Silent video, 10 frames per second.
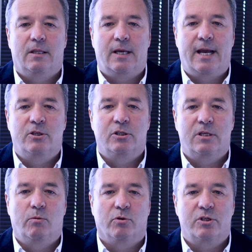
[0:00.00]
The
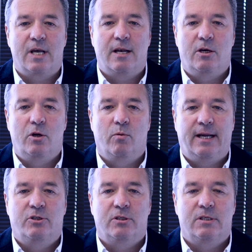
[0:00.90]
agency will set new
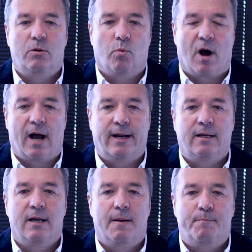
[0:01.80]
agency
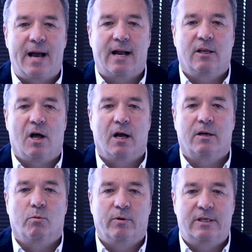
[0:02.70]
wide
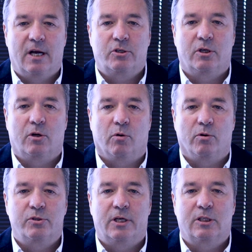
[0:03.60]
backlog reduction
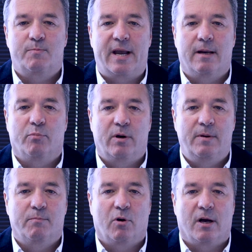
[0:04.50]
goals, expand
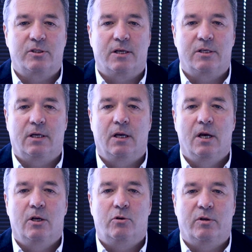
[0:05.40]
premium processing
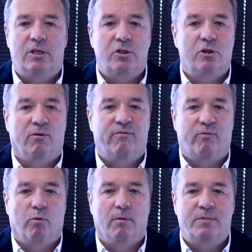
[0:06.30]
to additional
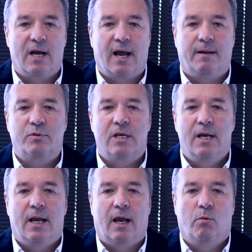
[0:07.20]
form types,
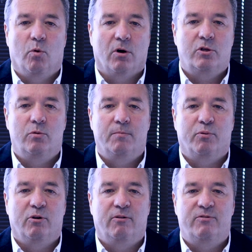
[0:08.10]
and work to
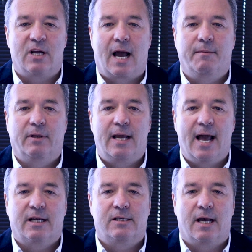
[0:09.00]
improve timely
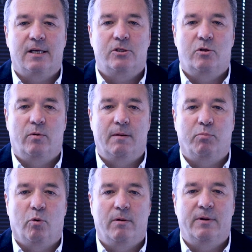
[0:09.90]
access to
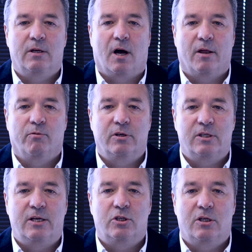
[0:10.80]
Employment
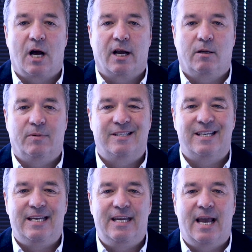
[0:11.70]
Authorization
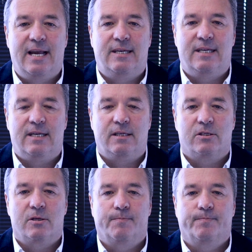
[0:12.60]
Documents,
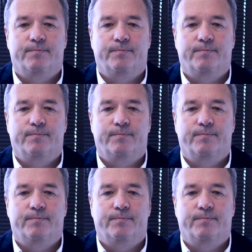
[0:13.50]
EADs.